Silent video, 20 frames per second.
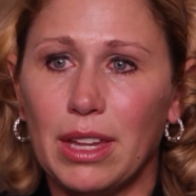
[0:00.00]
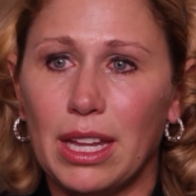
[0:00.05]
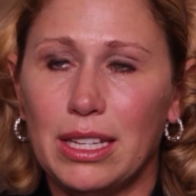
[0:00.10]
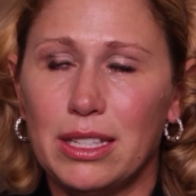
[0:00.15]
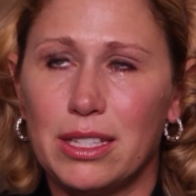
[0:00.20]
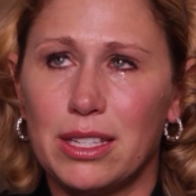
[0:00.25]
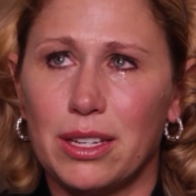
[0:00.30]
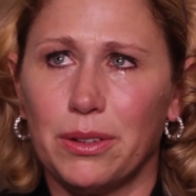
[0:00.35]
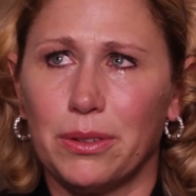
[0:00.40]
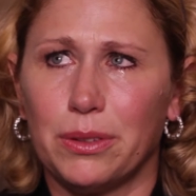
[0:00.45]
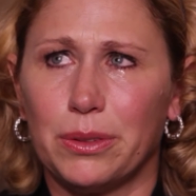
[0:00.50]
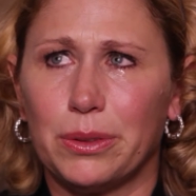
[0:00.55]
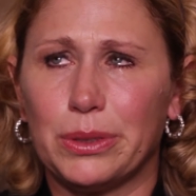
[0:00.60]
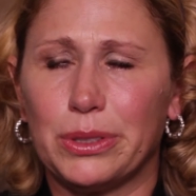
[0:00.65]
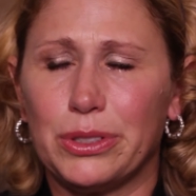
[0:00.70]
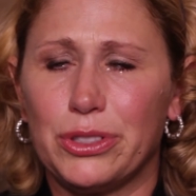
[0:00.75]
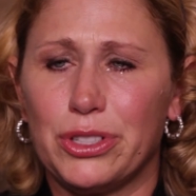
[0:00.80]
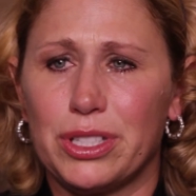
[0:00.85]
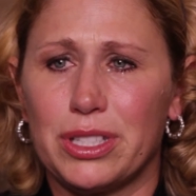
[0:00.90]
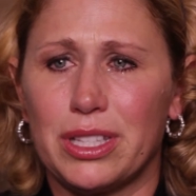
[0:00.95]
so
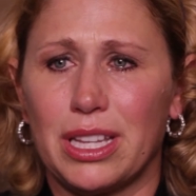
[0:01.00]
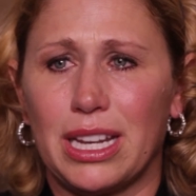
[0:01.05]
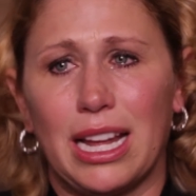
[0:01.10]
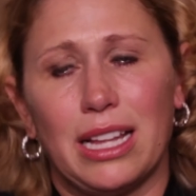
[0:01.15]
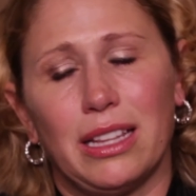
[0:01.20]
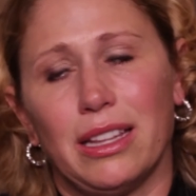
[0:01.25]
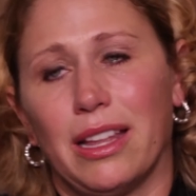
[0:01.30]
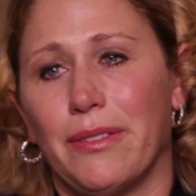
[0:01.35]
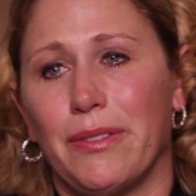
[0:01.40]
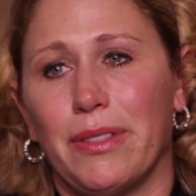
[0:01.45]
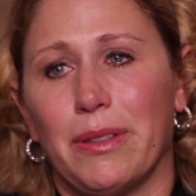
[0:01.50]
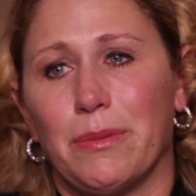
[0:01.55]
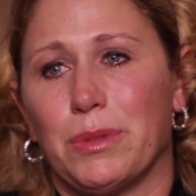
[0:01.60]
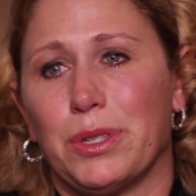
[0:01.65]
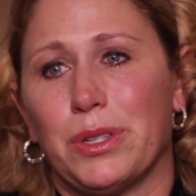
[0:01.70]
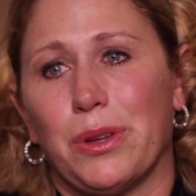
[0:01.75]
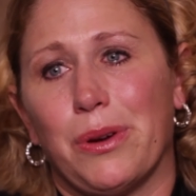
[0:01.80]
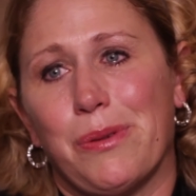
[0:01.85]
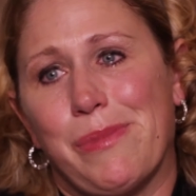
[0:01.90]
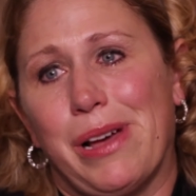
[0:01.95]
just that I love them
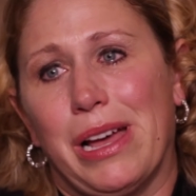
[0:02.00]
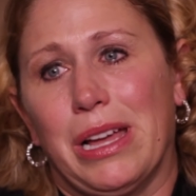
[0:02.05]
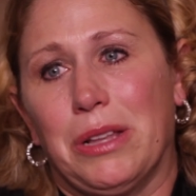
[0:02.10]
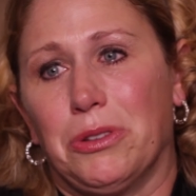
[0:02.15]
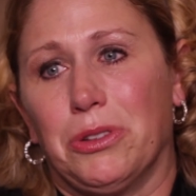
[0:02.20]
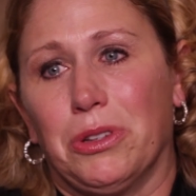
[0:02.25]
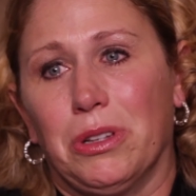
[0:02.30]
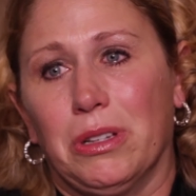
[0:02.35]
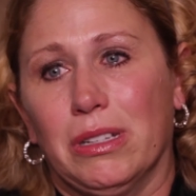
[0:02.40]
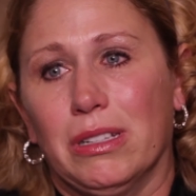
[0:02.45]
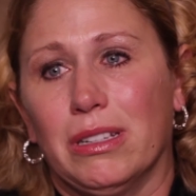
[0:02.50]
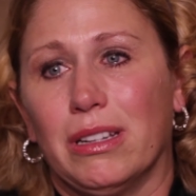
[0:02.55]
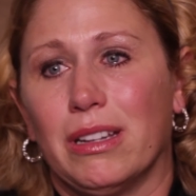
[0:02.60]
so much, and